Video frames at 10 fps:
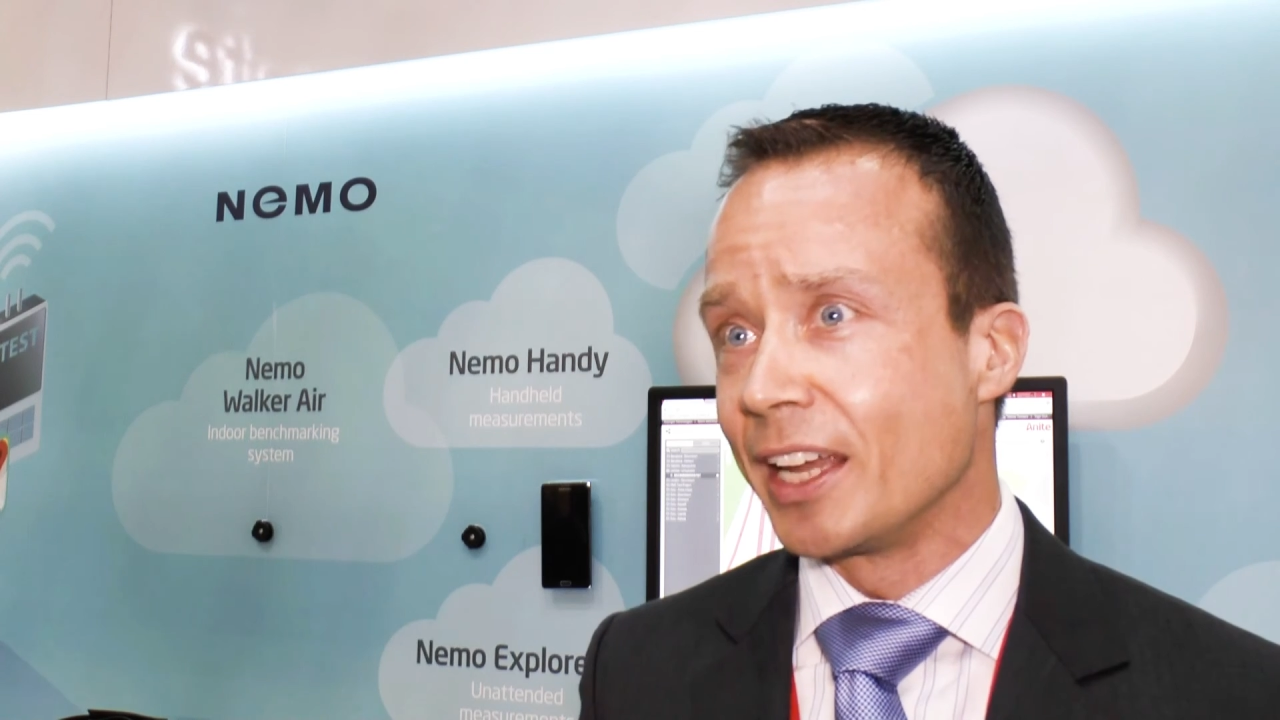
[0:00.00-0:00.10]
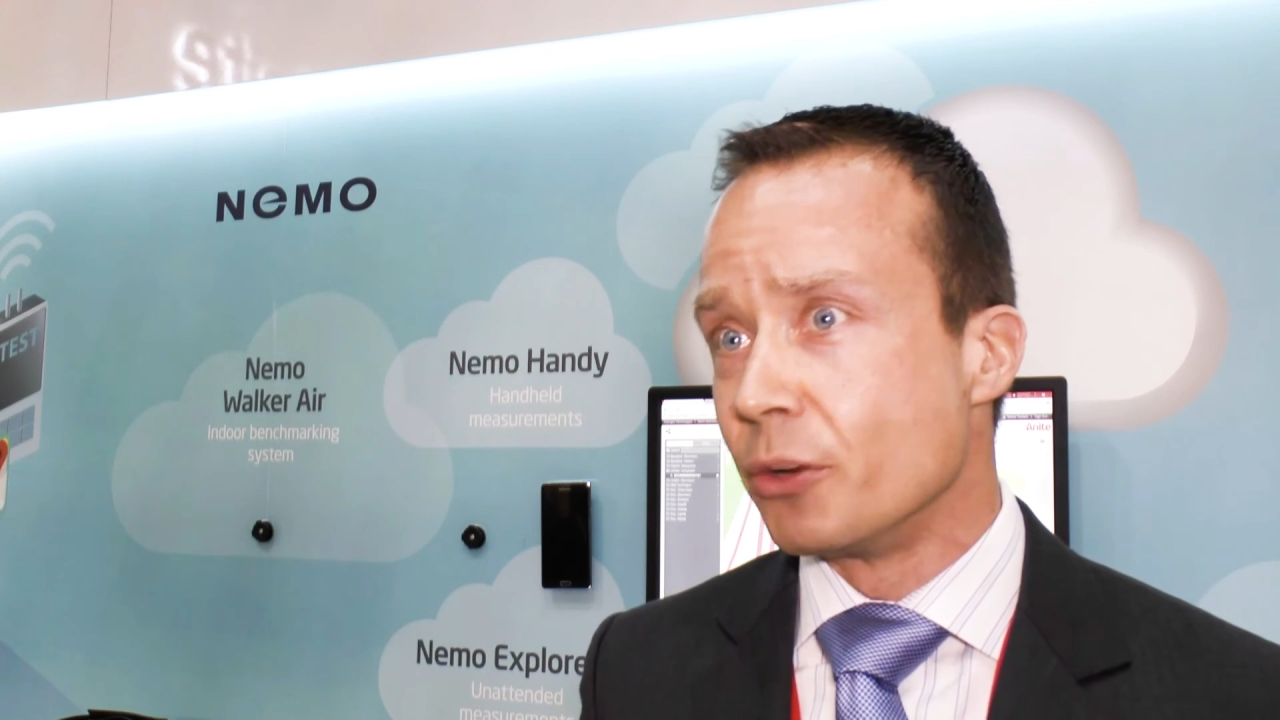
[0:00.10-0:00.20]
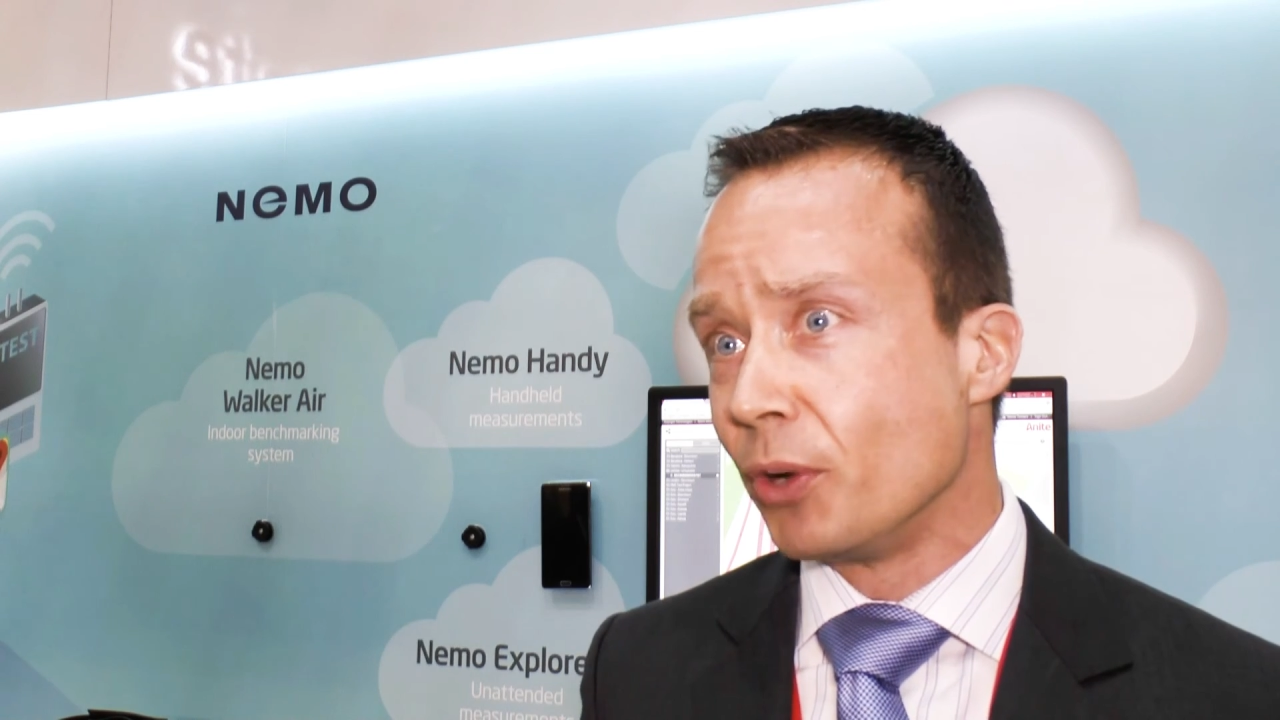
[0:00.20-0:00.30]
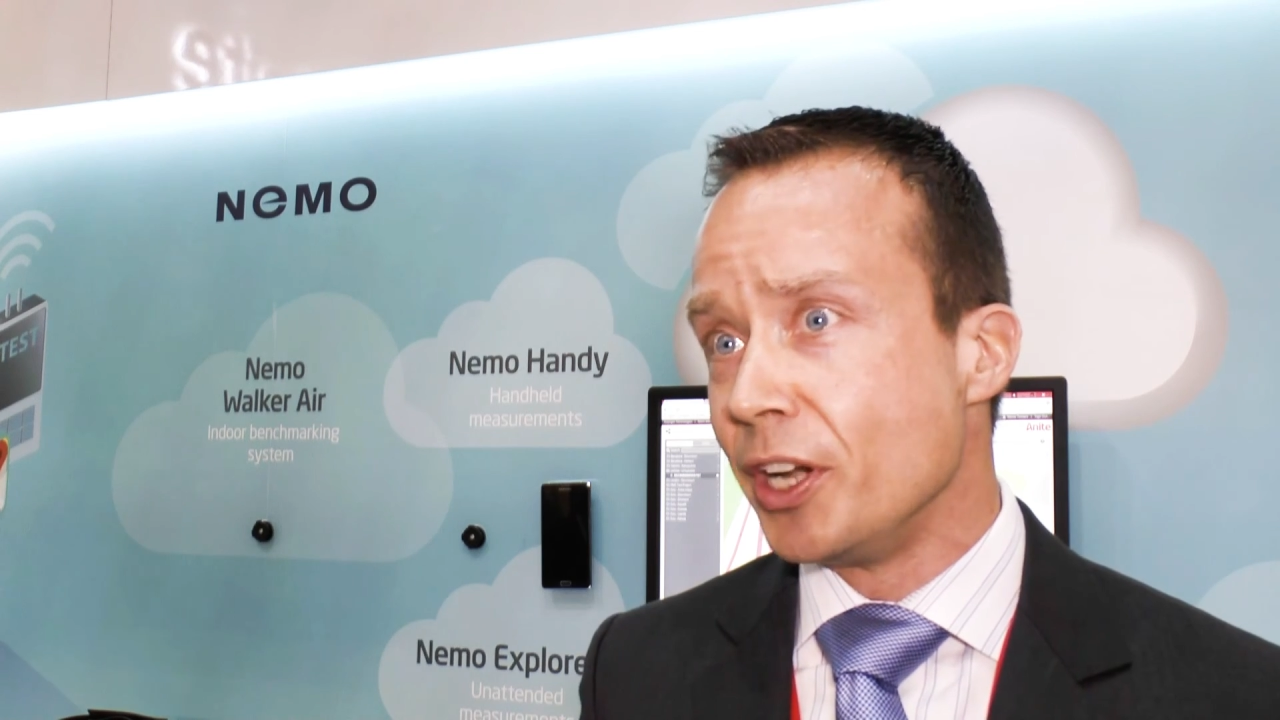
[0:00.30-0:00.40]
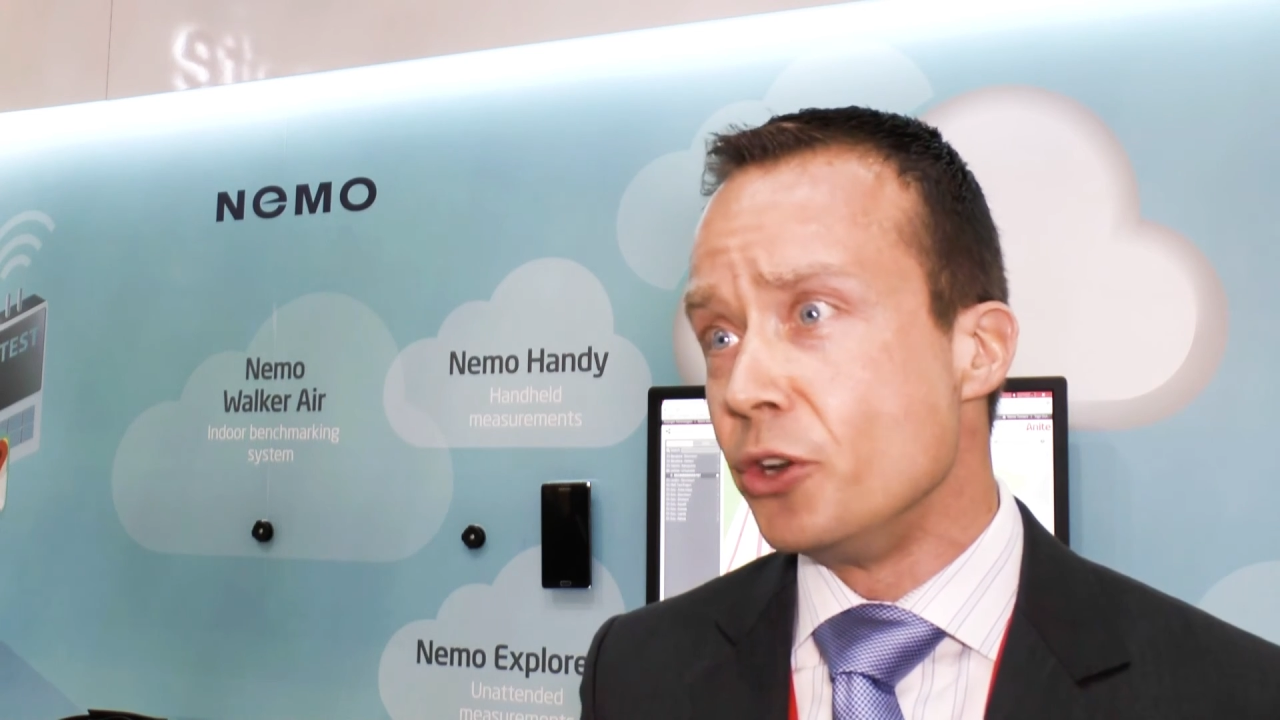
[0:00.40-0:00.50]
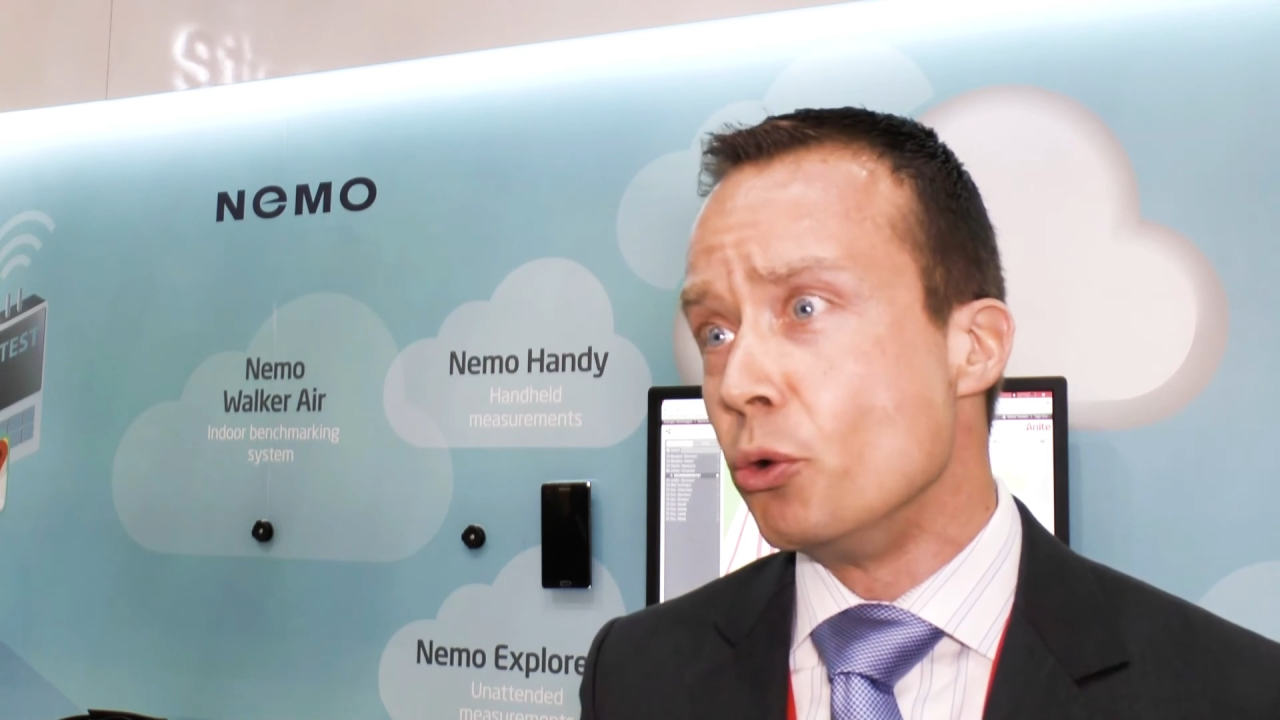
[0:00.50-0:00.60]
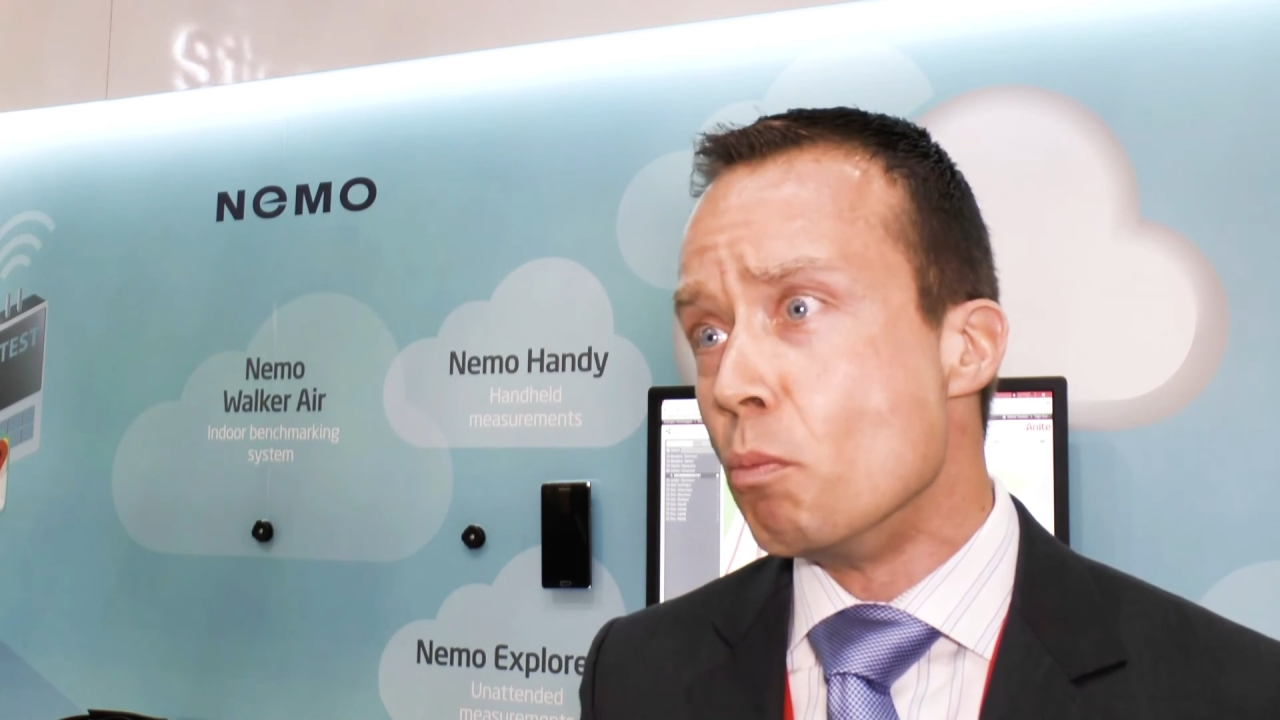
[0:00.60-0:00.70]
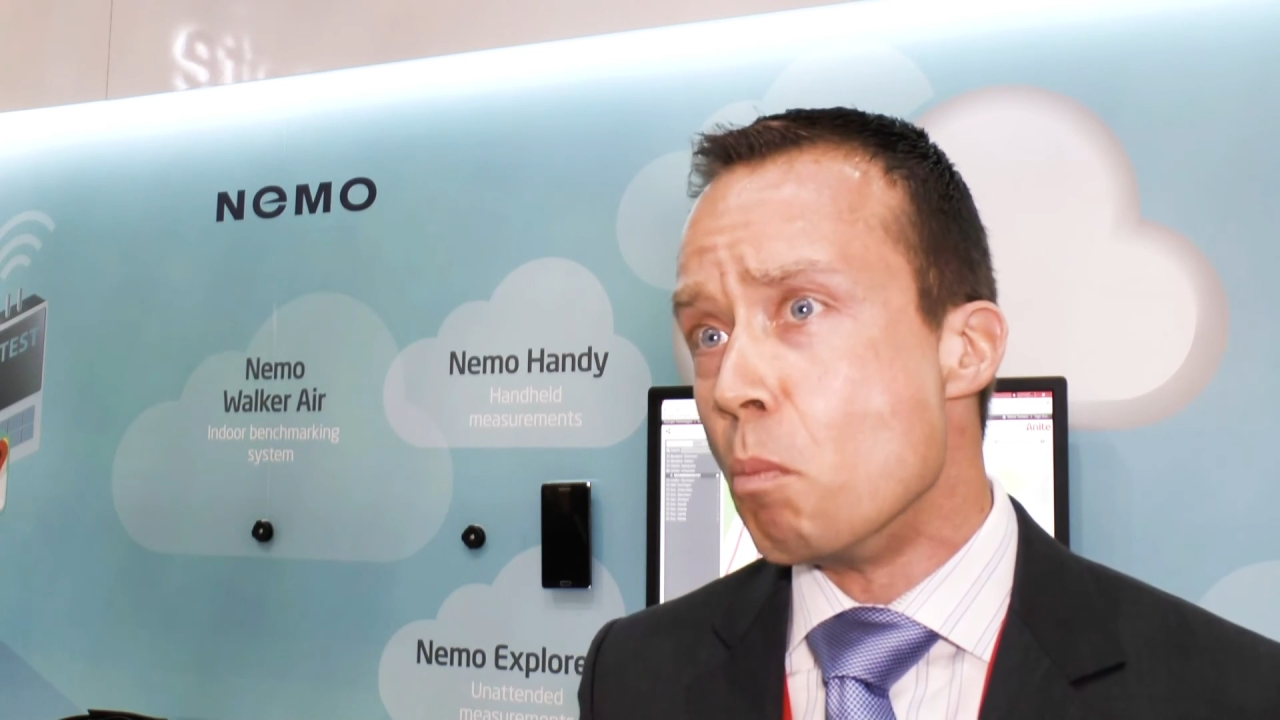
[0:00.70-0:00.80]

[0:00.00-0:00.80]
can really do